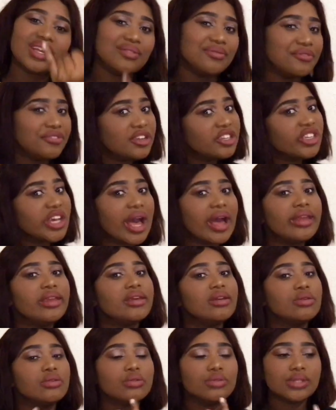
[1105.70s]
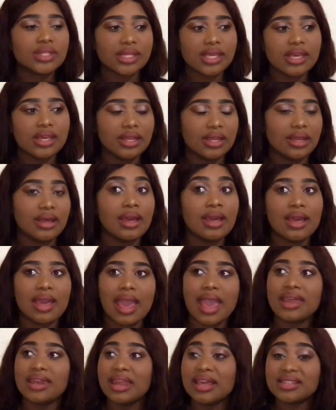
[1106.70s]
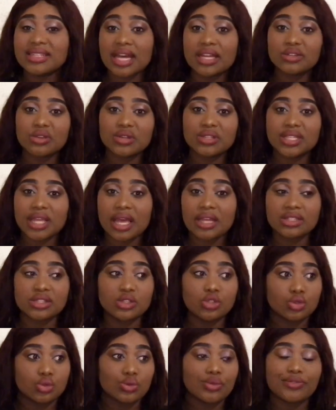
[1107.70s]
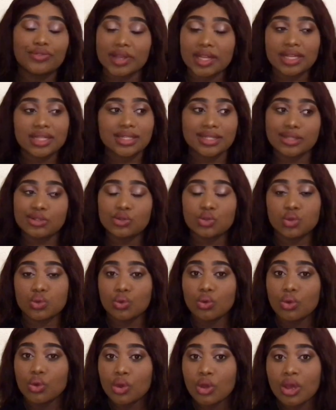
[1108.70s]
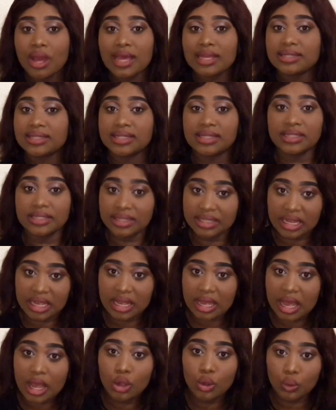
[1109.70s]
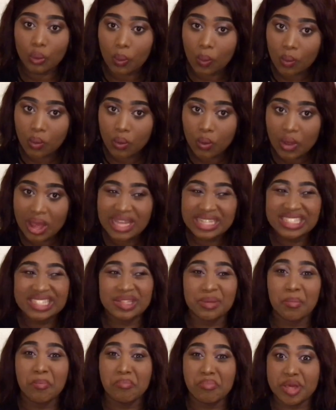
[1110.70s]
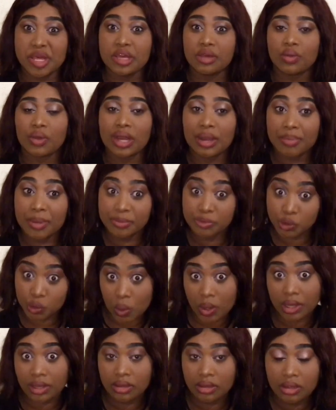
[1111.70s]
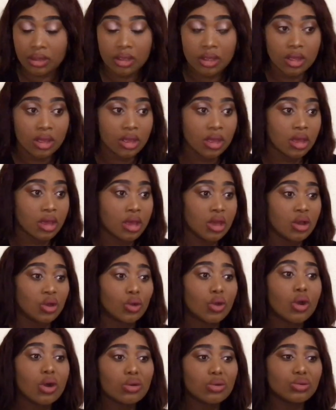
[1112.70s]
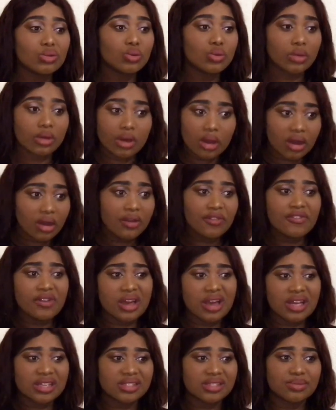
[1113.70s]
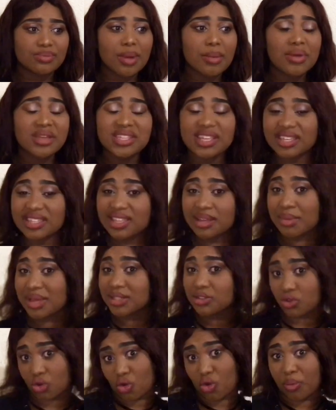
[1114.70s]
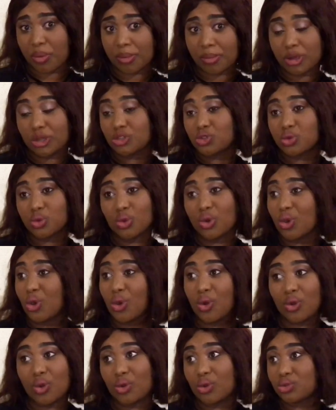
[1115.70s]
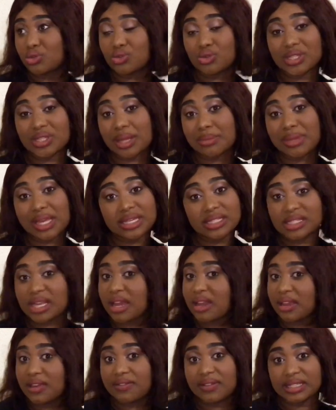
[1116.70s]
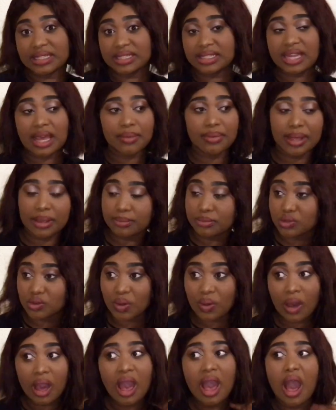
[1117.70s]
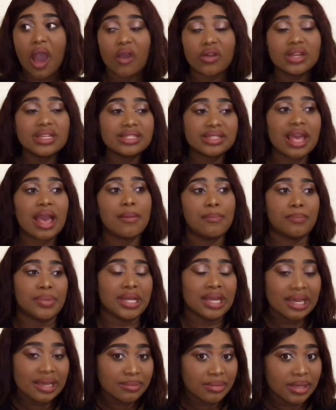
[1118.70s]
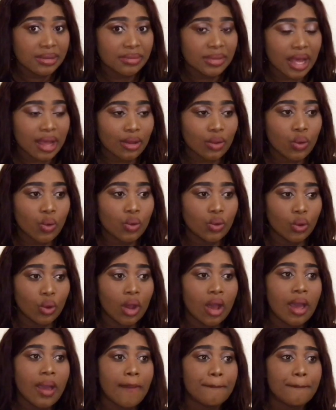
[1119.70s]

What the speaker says: I'm feature skinny, and there's under the as in two villages, too, as in the and cool, as in peak, while a pep swing. Go. Obvious, babes are scabbers from a boy to some extent even stab him. So I wouldn't say I blame him, Gakun.